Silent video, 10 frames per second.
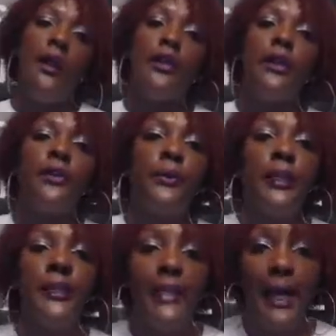here are
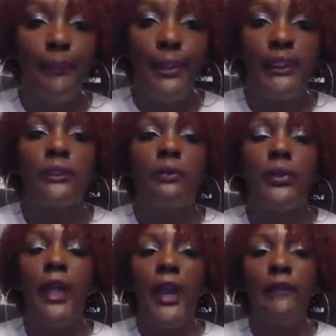3 topics.
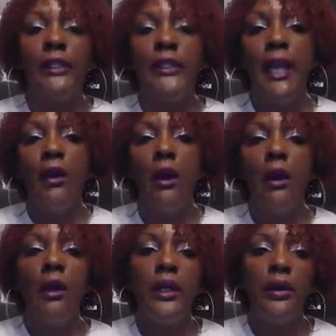We're having a town
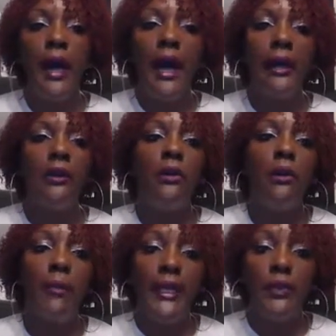hall in Ohio
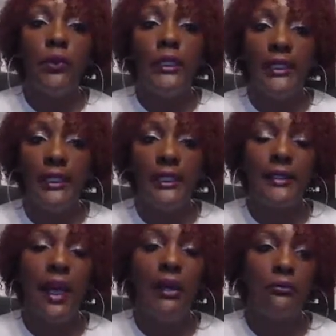on May
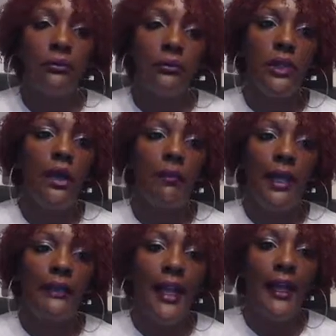26th. I'll talk
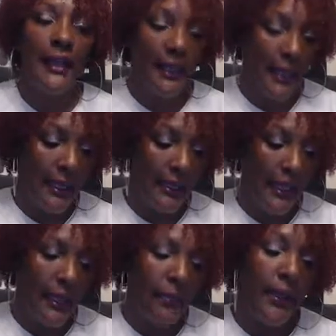about that in
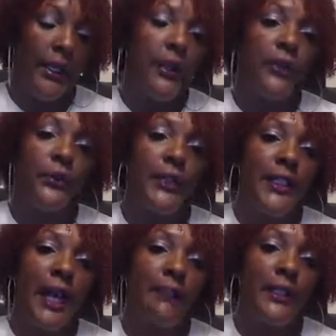the end, but here are 3
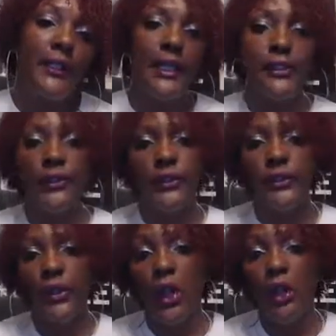topics that you can
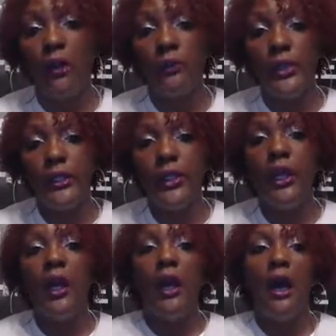start off with.
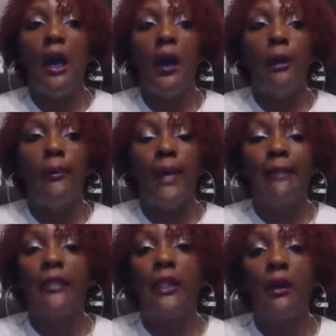
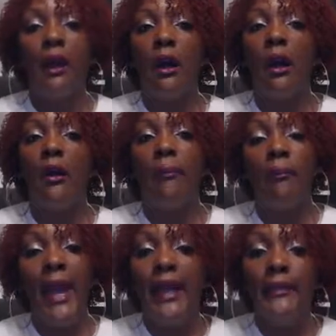I think our
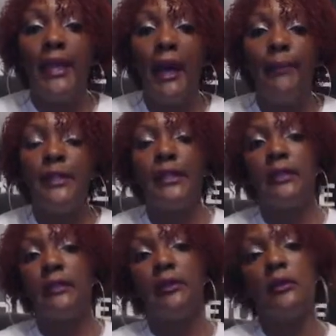main topics
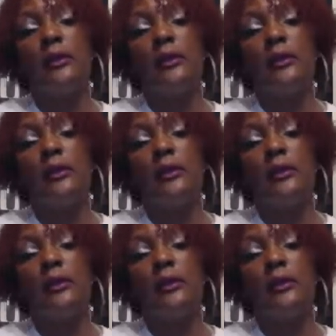is